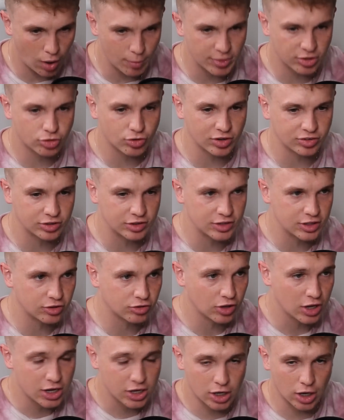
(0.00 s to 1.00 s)
addressing
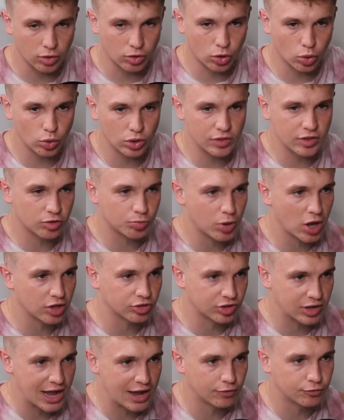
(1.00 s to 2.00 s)
this, calling this
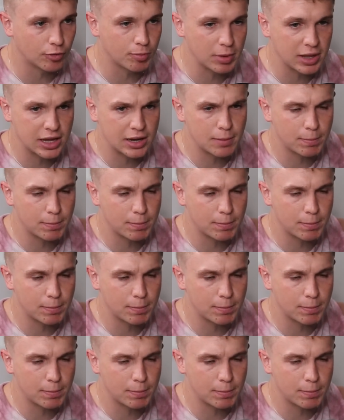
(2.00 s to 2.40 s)
person out for being